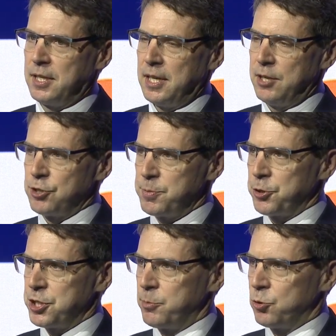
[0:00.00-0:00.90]
in
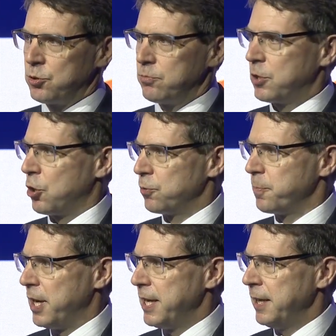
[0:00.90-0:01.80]
responsible gold
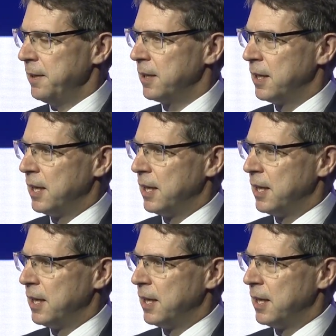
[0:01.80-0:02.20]
mining,